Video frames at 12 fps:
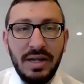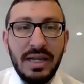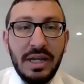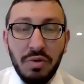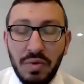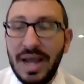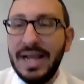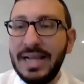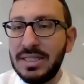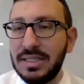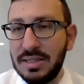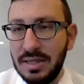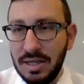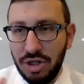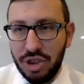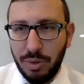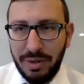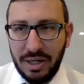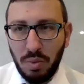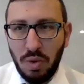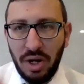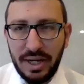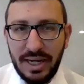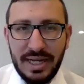erased so we can
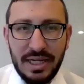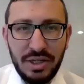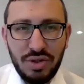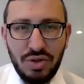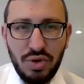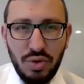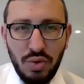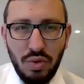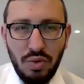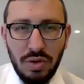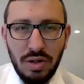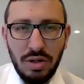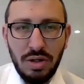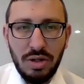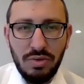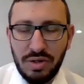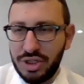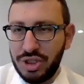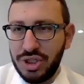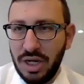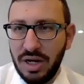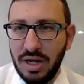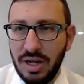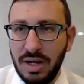walk into Rosh
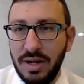Hashanah